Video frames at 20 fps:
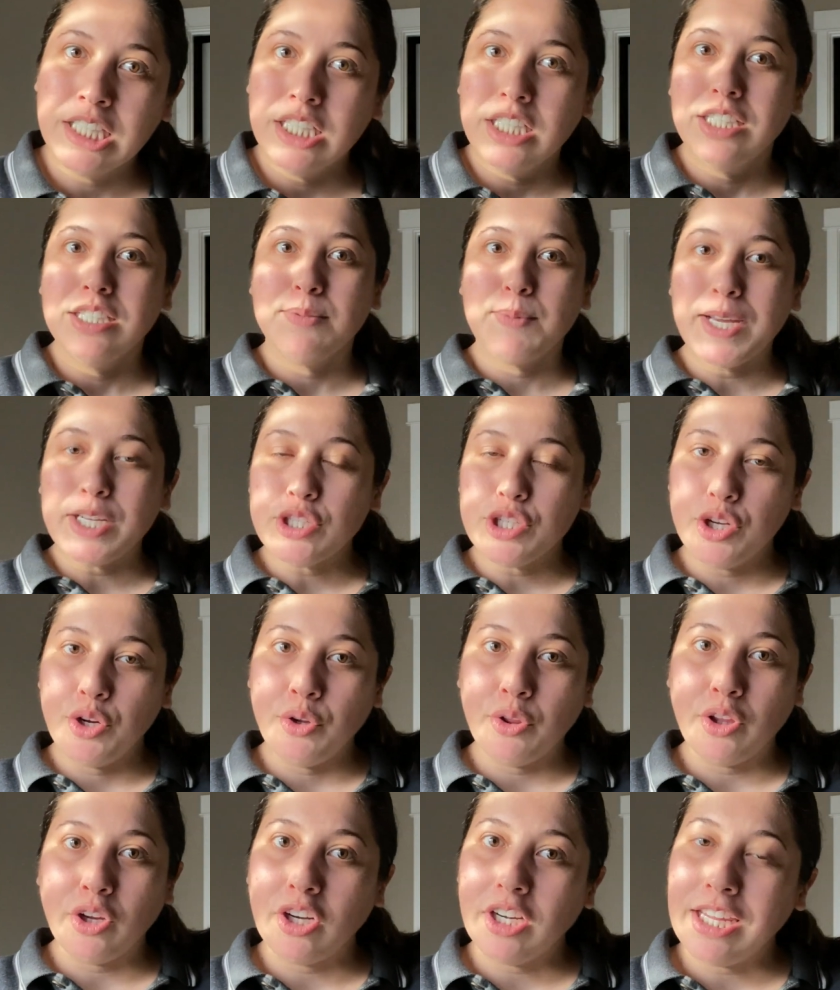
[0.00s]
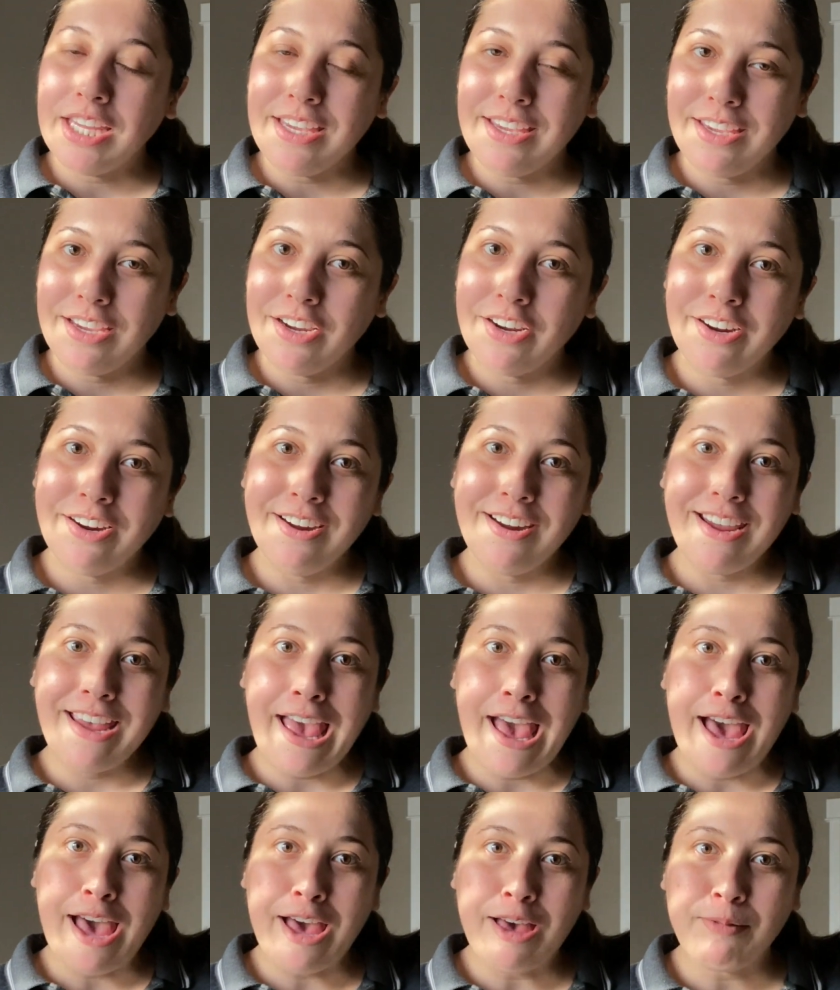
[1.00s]
It's about 2:30 here
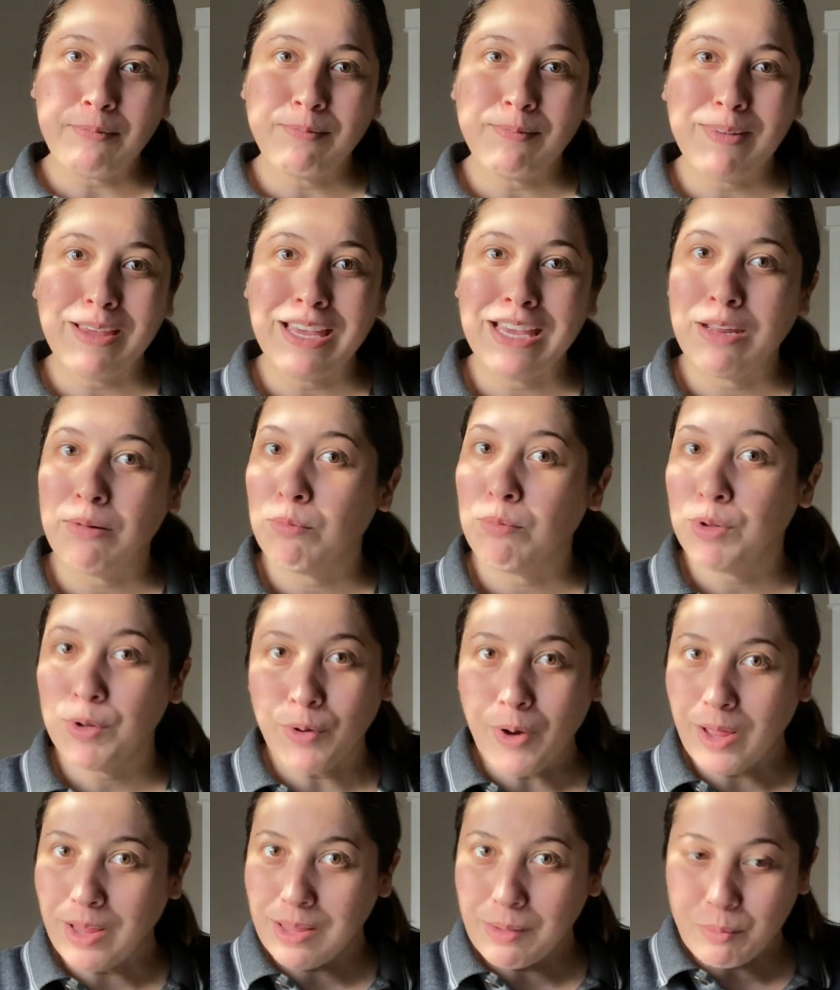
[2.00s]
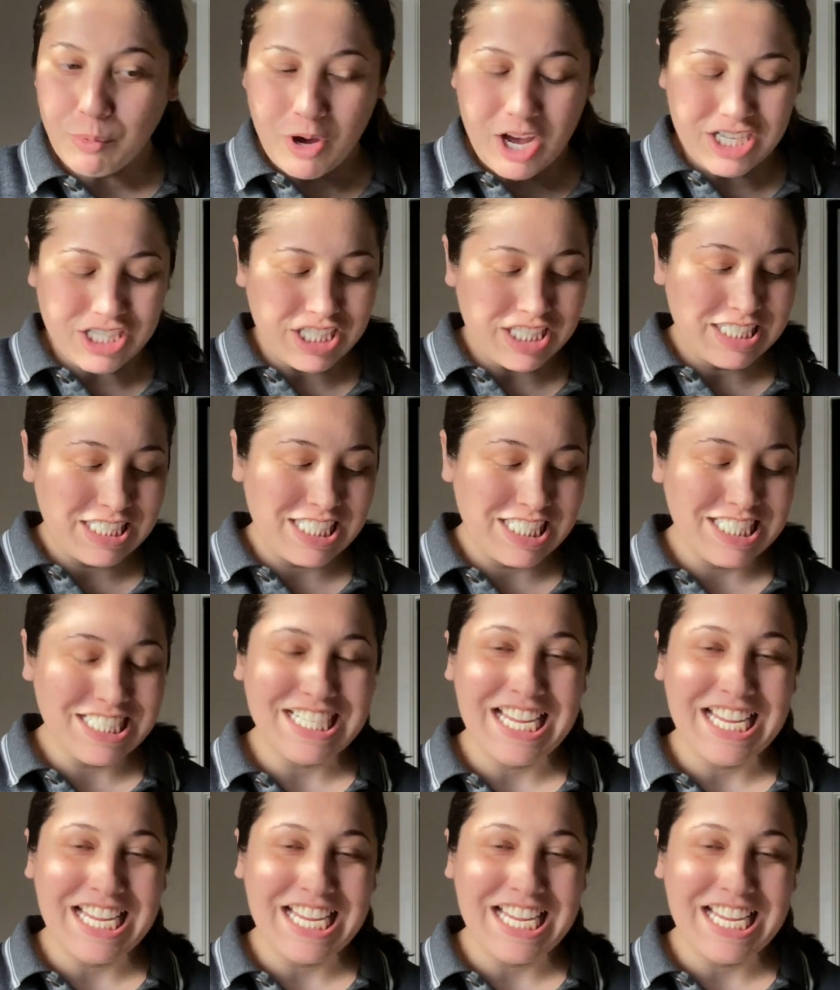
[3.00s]
in Puyallup, Washington,